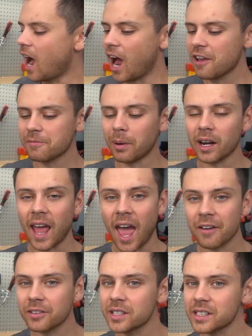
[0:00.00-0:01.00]
I have bought
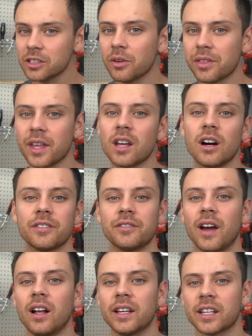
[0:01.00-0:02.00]
every single thing off
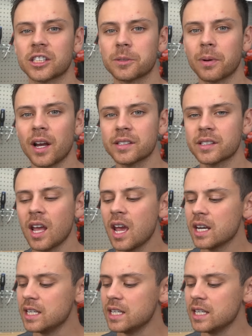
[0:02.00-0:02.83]
of AliExpress,